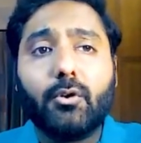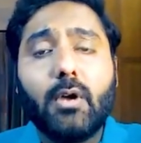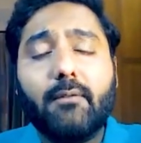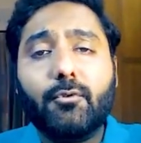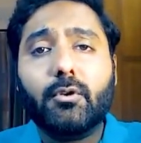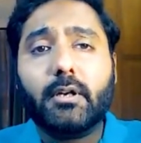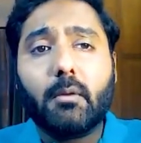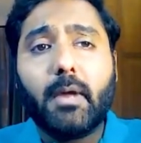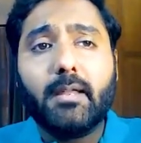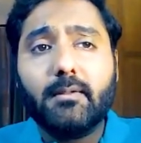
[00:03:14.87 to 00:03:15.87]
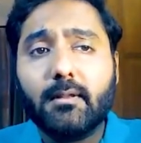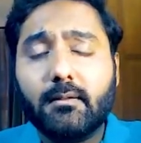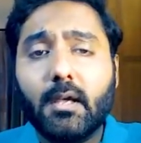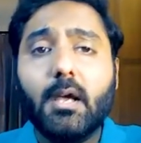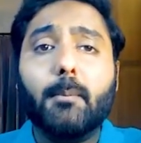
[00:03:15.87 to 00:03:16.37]
You have to determine
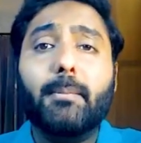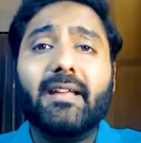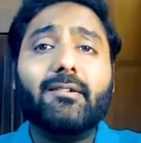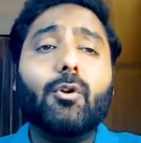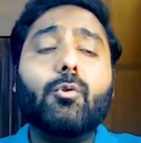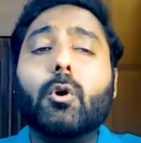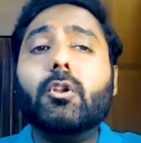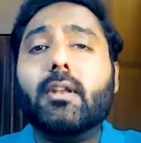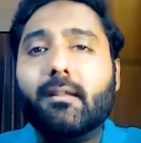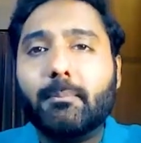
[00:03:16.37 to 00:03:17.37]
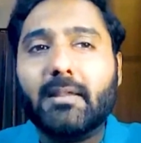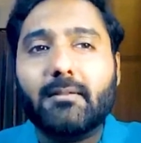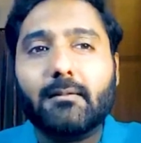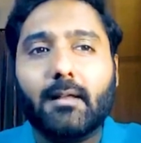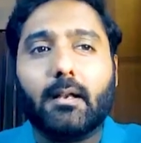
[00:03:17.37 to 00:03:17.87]
this based on what your
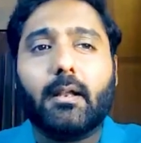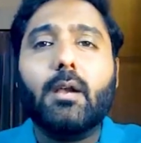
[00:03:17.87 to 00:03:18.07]
expenses are